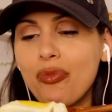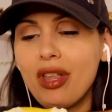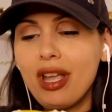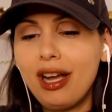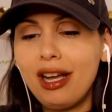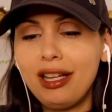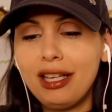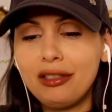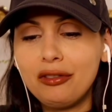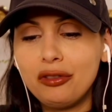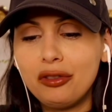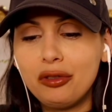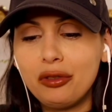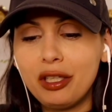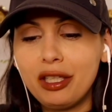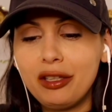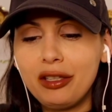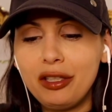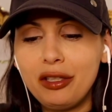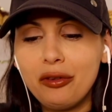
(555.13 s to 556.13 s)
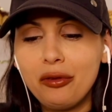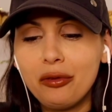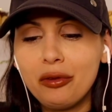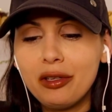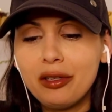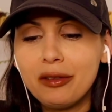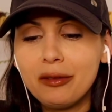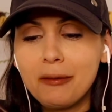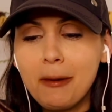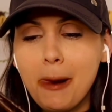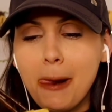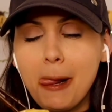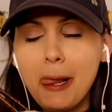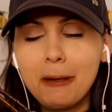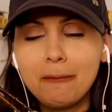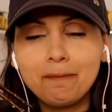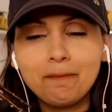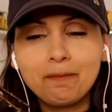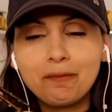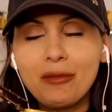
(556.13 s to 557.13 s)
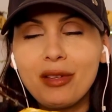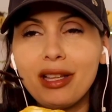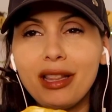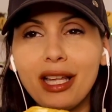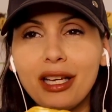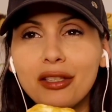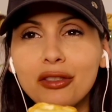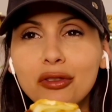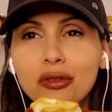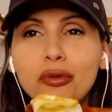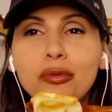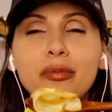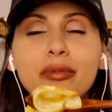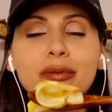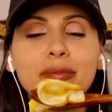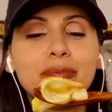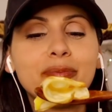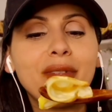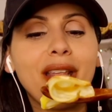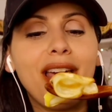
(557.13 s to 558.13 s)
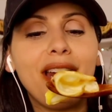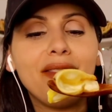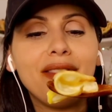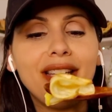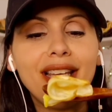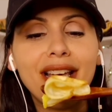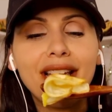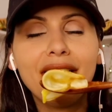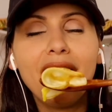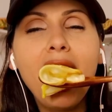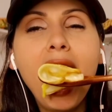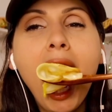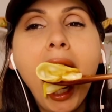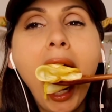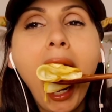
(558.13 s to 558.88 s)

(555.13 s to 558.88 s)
I like to drink the yolk like a soup out of the egg.